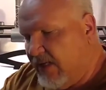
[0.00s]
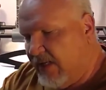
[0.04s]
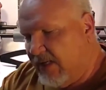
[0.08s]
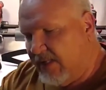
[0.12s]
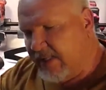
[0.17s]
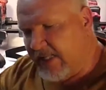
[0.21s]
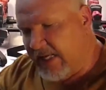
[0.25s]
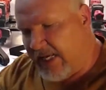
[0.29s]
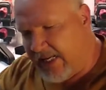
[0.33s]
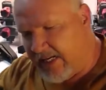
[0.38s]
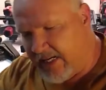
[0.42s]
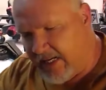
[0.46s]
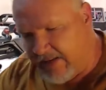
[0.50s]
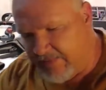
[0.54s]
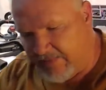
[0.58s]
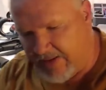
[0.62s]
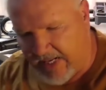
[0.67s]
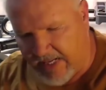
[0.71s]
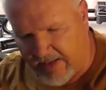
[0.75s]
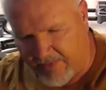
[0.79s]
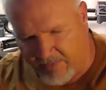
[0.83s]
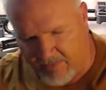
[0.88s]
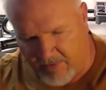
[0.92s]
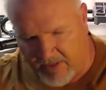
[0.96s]
that I
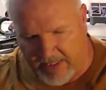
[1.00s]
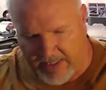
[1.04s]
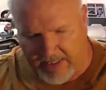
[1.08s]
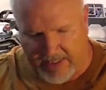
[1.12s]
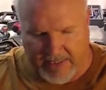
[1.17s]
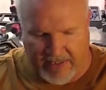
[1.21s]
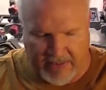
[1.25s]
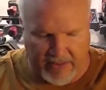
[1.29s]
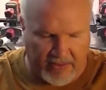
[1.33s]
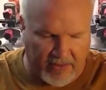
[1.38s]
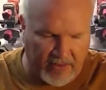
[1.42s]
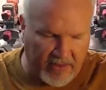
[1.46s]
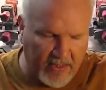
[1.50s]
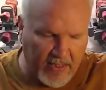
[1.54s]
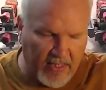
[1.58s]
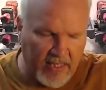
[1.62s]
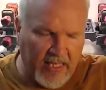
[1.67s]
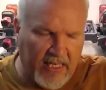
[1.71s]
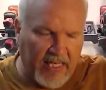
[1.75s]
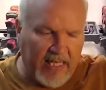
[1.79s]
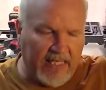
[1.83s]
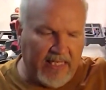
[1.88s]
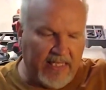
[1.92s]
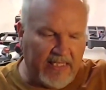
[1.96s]
have right here.
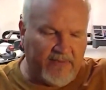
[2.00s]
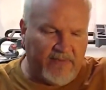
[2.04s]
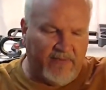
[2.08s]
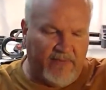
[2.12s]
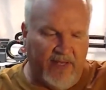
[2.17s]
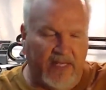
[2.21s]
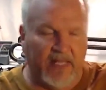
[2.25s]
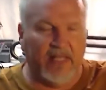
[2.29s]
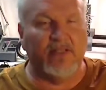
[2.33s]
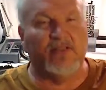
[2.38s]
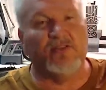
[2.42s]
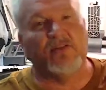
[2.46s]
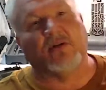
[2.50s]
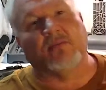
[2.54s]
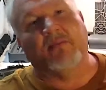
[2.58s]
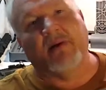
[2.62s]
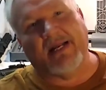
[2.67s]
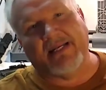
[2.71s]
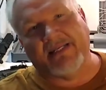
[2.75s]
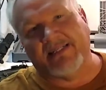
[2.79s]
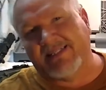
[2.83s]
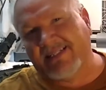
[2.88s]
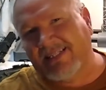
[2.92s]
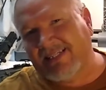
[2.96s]
And these fins are about
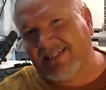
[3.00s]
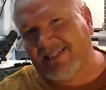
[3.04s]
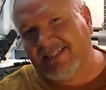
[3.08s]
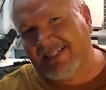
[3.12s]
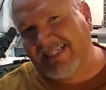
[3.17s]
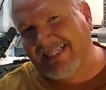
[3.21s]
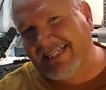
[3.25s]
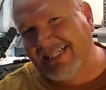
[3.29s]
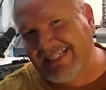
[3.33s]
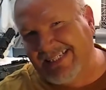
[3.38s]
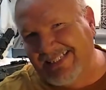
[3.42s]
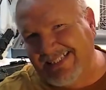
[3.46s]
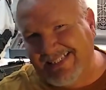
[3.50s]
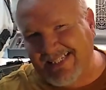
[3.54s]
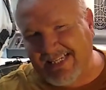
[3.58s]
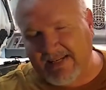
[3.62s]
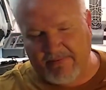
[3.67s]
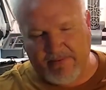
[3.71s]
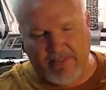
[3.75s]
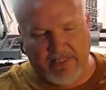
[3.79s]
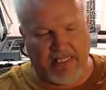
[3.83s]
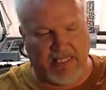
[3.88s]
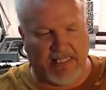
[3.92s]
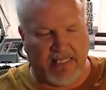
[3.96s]
$16,
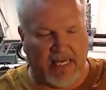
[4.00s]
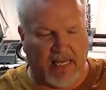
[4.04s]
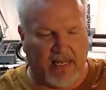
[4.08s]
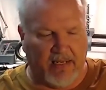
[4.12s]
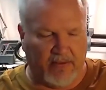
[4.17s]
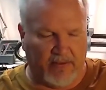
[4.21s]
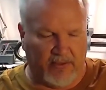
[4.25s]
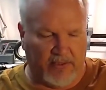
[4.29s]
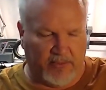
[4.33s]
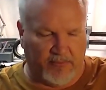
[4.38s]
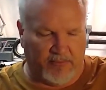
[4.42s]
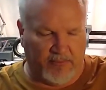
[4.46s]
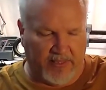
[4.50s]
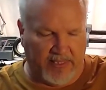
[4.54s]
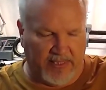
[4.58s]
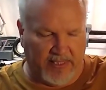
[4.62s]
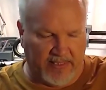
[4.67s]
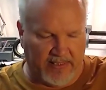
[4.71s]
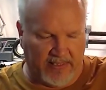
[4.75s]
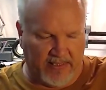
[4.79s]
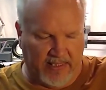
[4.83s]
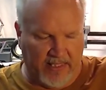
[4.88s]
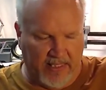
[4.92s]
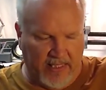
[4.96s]
$17 a
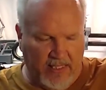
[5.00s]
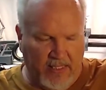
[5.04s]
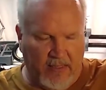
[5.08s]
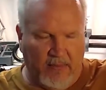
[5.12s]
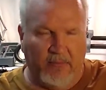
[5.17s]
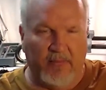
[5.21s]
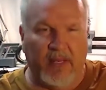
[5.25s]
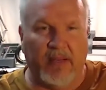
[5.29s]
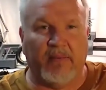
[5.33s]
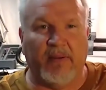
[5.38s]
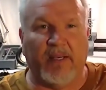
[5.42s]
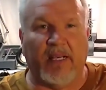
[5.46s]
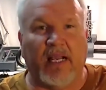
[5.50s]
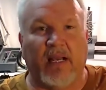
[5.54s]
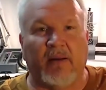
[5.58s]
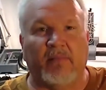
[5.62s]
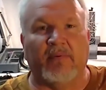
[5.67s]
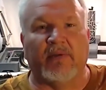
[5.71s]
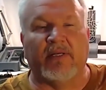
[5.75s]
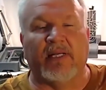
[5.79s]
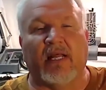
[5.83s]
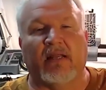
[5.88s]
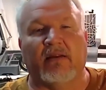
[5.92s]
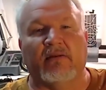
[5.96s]
piece, maybe a couple
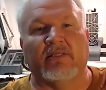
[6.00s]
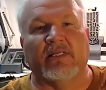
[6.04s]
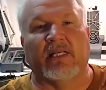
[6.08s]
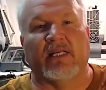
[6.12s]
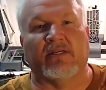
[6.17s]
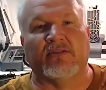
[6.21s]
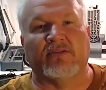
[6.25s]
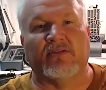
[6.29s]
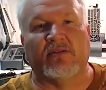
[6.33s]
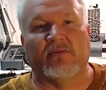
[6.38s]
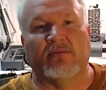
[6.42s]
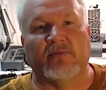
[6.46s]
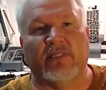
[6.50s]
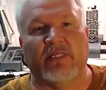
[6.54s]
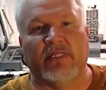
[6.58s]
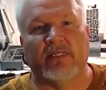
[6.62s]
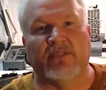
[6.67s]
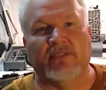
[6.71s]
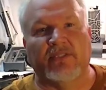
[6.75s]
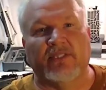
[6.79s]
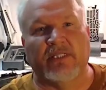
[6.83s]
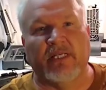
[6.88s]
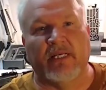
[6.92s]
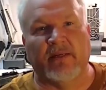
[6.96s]
dollars extra when they're
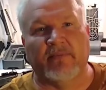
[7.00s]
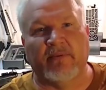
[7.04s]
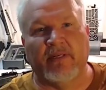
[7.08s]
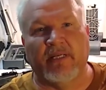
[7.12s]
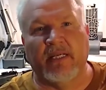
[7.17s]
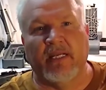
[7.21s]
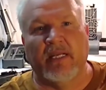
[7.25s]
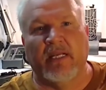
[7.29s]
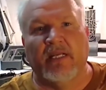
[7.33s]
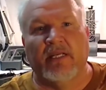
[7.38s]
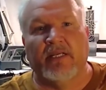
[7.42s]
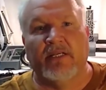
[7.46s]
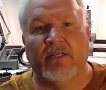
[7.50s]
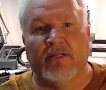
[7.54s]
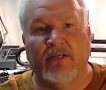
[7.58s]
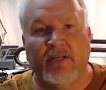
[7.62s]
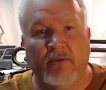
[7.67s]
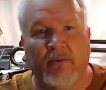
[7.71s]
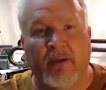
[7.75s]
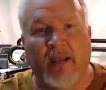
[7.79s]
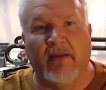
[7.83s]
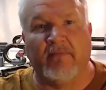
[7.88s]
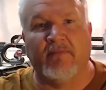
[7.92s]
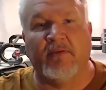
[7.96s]
shipped. You do
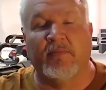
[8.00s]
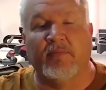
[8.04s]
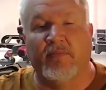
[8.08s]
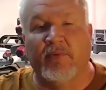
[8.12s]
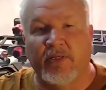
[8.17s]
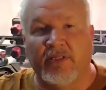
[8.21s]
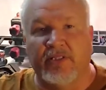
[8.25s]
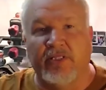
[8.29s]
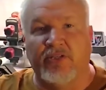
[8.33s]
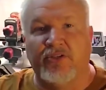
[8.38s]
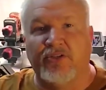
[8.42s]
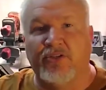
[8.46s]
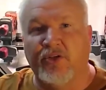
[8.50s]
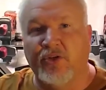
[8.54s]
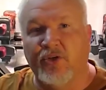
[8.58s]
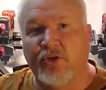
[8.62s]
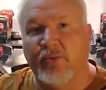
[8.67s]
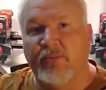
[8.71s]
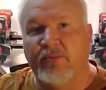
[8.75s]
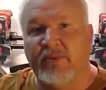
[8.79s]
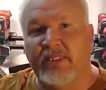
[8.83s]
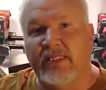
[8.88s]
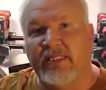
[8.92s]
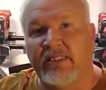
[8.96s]
have to put the
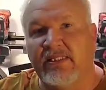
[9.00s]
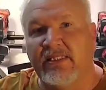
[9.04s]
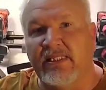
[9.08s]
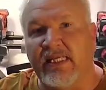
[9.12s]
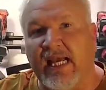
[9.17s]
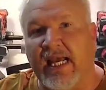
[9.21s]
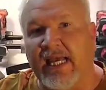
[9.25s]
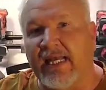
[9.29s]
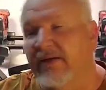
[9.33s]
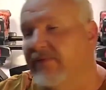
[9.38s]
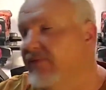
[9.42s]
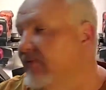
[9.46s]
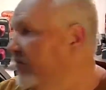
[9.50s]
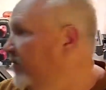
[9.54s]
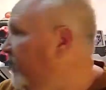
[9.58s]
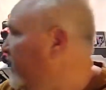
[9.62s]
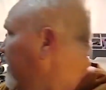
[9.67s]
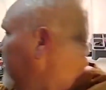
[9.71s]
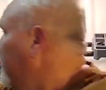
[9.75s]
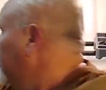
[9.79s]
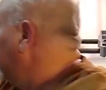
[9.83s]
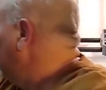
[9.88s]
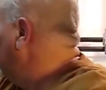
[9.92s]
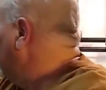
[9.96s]
tubes inside of them,
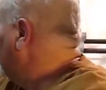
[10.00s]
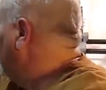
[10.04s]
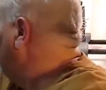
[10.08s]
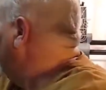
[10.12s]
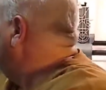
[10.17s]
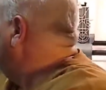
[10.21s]
so they